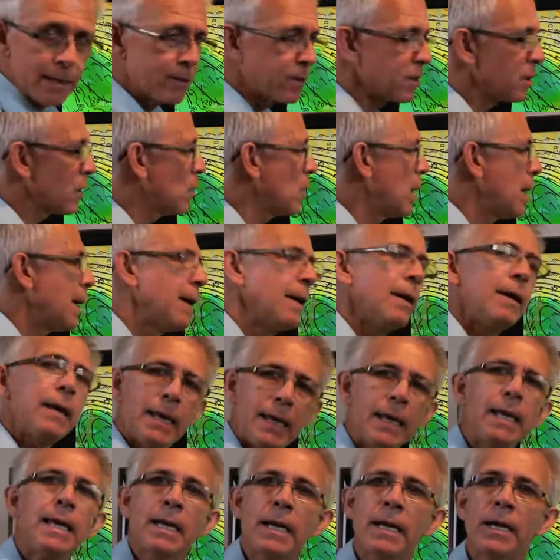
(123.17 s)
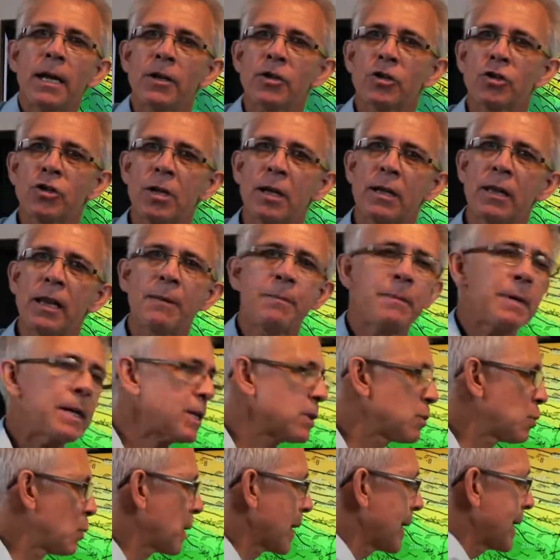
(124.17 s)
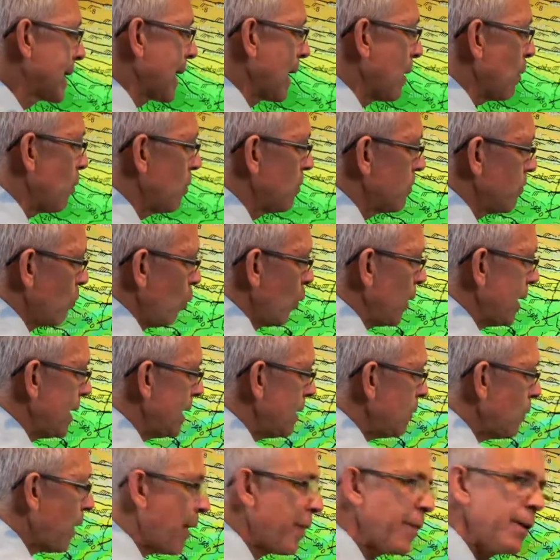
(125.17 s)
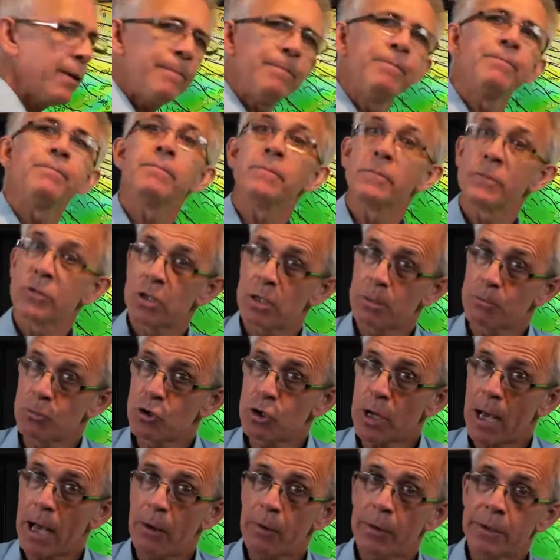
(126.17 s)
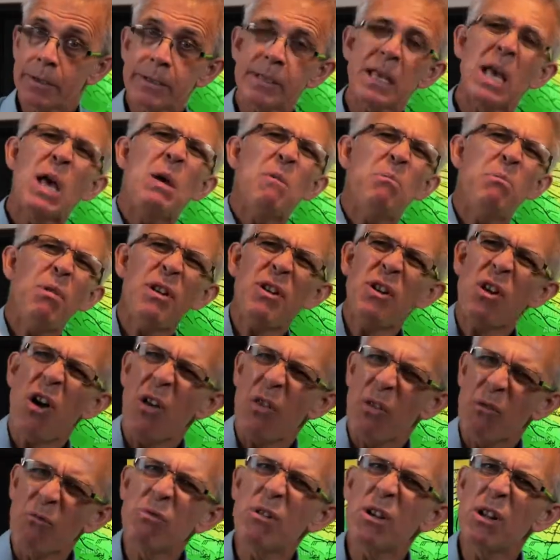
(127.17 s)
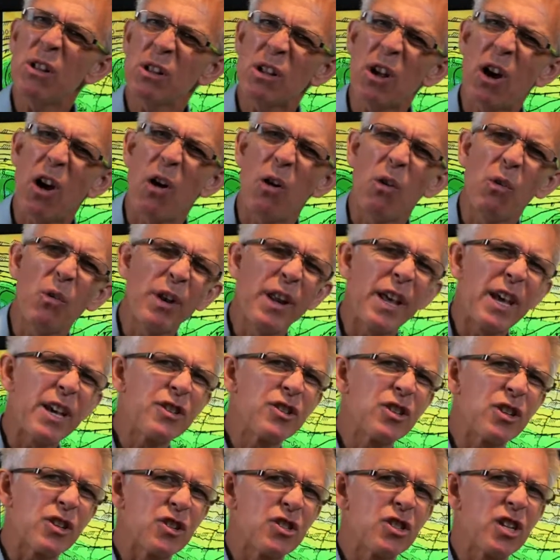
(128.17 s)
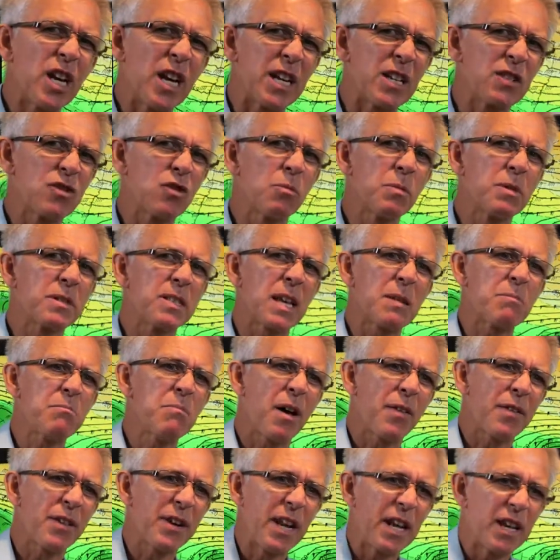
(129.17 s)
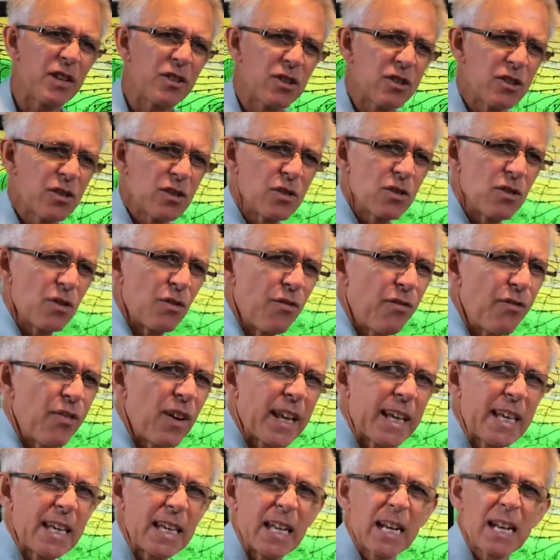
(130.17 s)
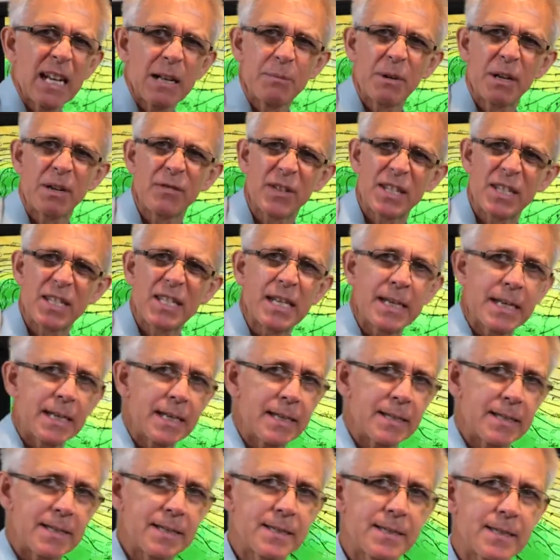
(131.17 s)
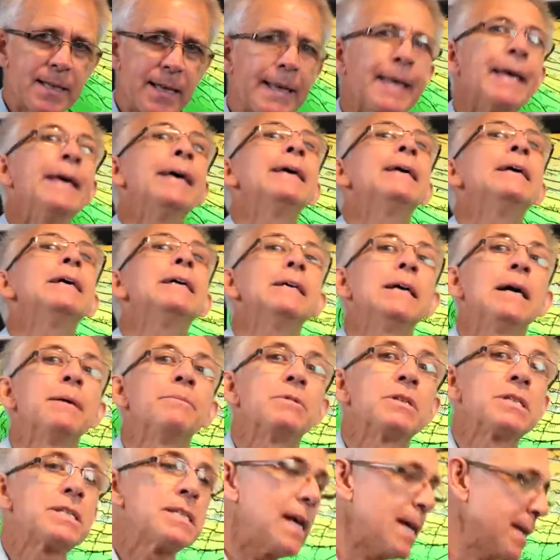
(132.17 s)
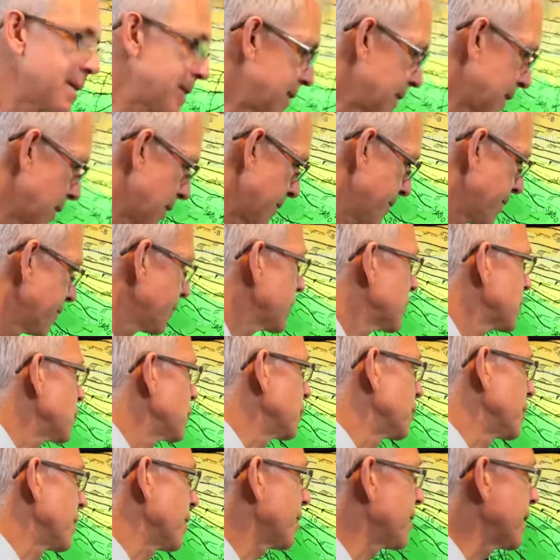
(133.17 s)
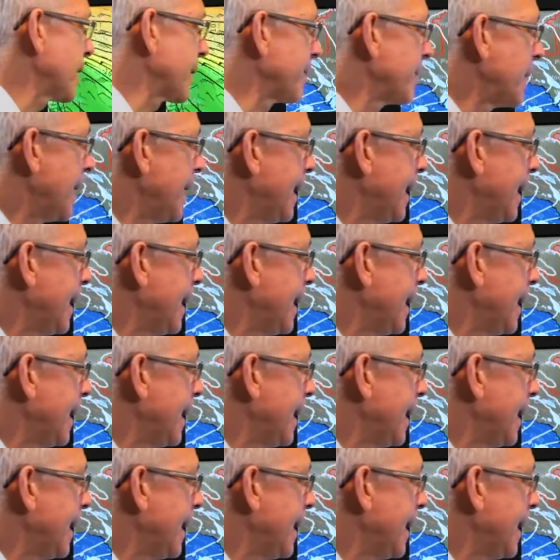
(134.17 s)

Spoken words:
So in a nutshell, that means we're going to get windy weather, some showers, but not the real cold air just yet. It's almost like Mother Nature just sort of flicking a little bit of a stick at us and saying, I'm just testing you, sort of thing.